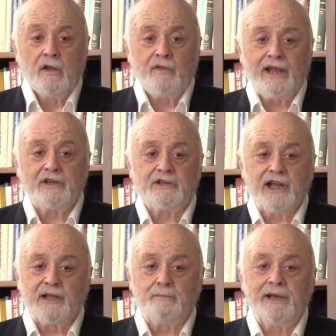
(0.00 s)
they could
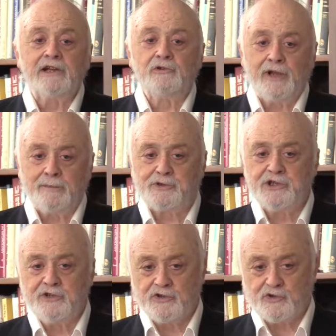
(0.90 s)
take big leaps
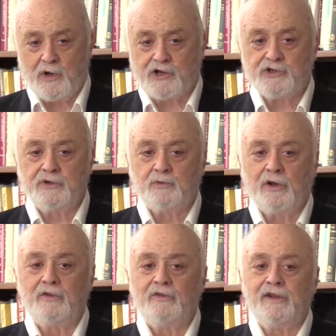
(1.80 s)
in destruction
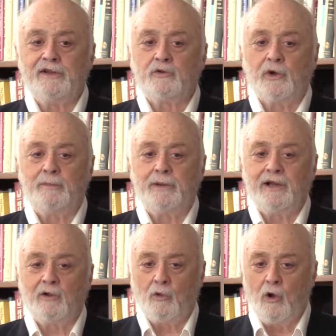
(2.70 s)
rather than
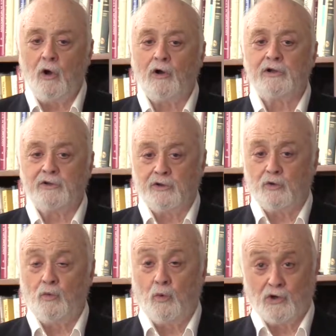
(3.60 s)
creeping along a
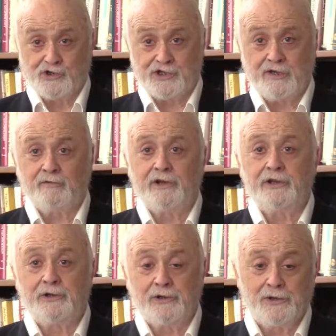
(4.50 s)
little worse every
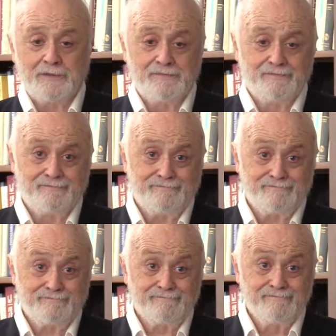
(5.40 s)
year.
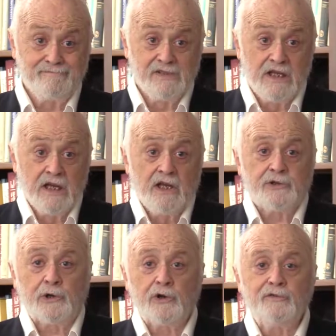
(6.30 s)

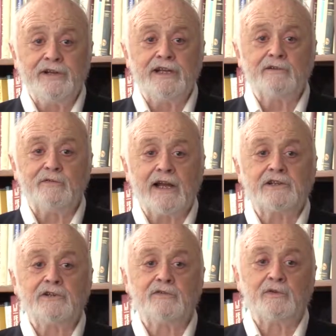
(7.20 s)
To intervene
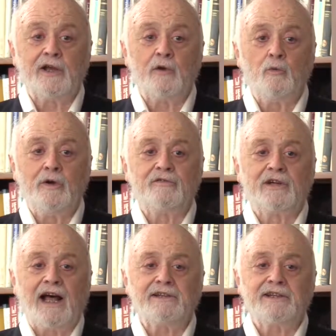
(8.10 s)
effectively, we've
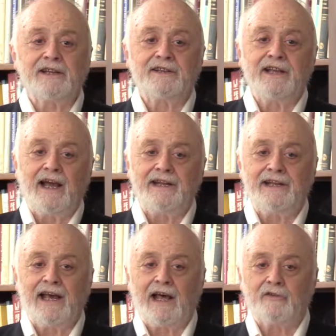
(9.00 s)
got to get the
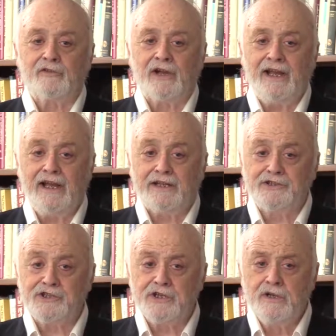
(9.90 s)
idea out of our
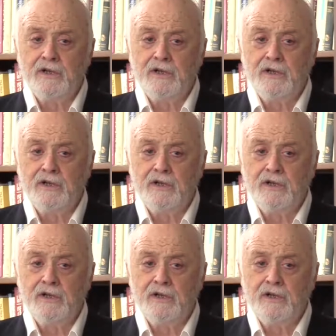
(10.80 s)
heads